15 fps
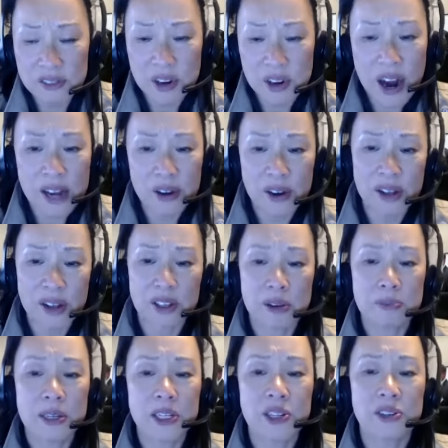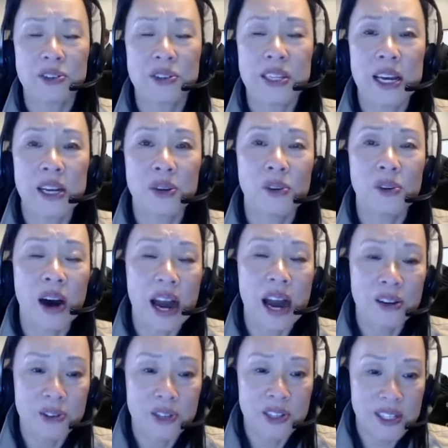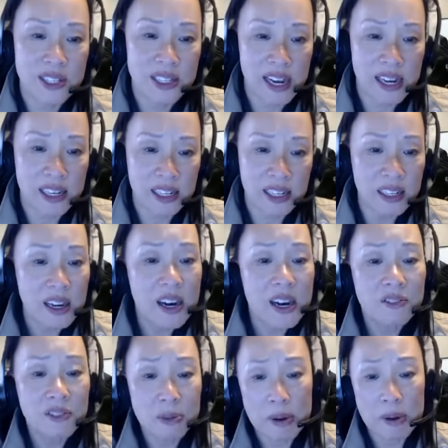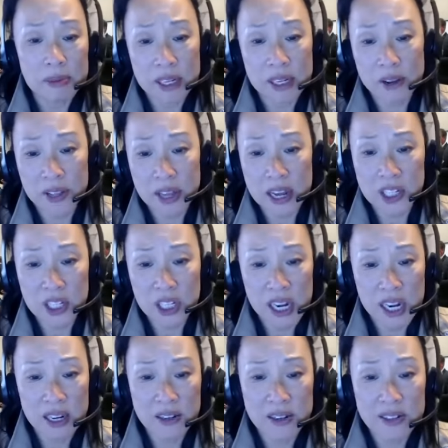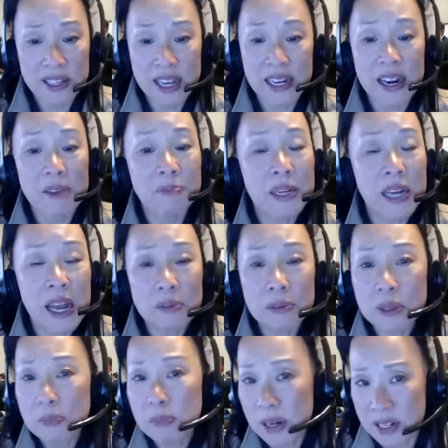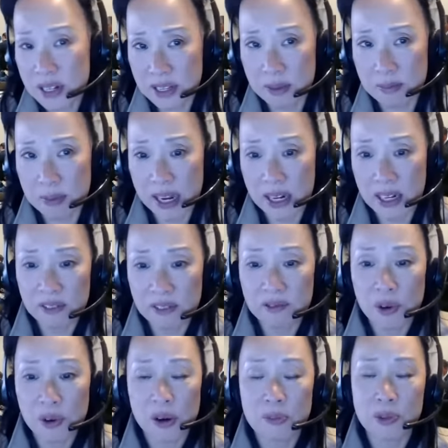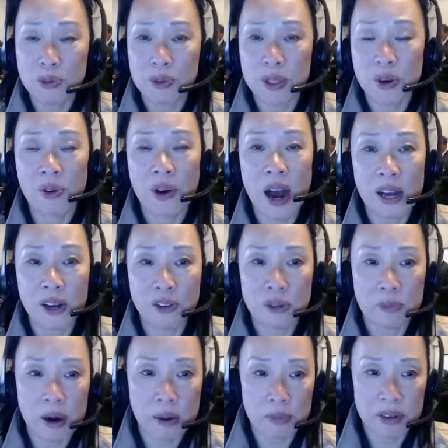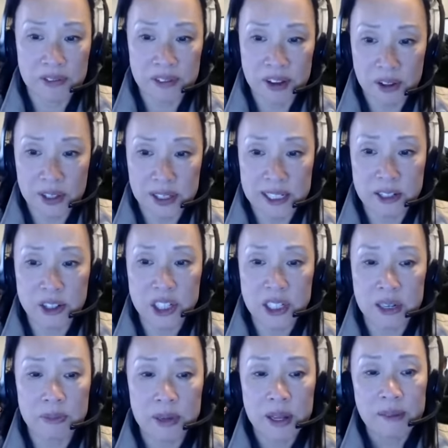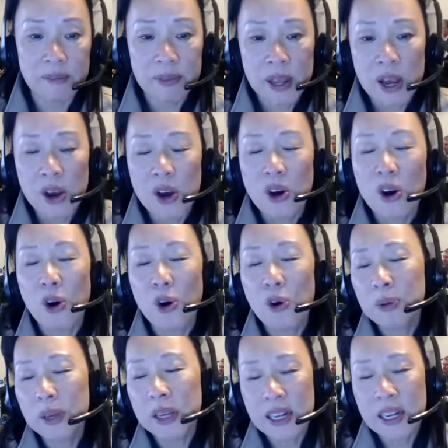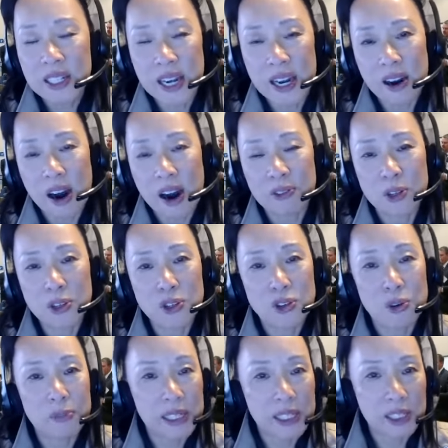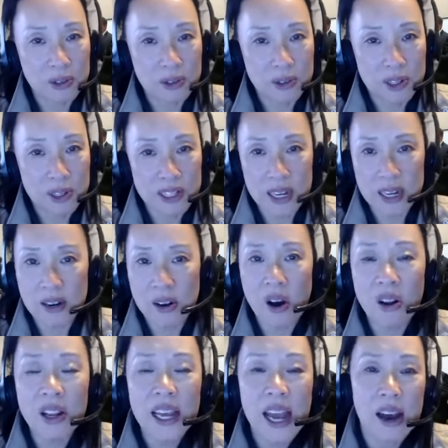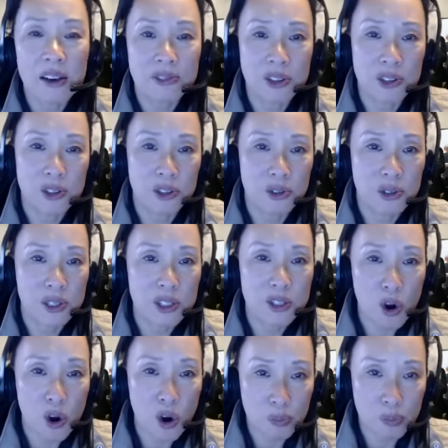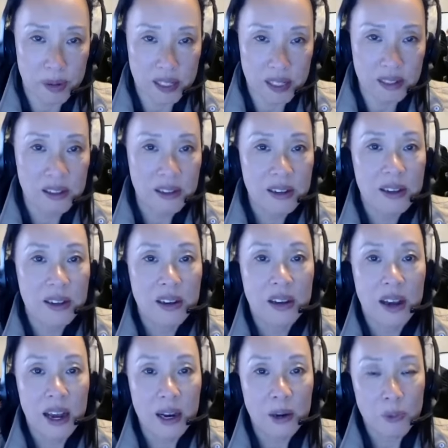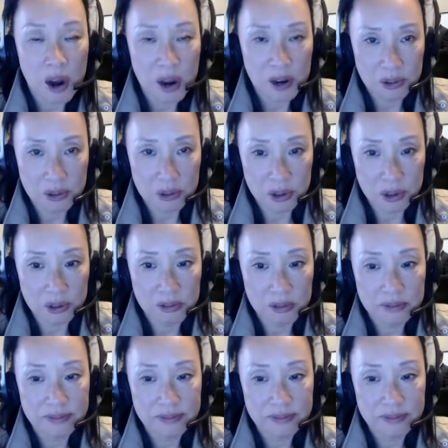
of Ohio Health Commissioners and Ohio Society for Public Health Educators, and I've been able to participate in forums with Ohio Department of Health Leadership. OPHA offers so many doors, and all I have to do is open and walk through.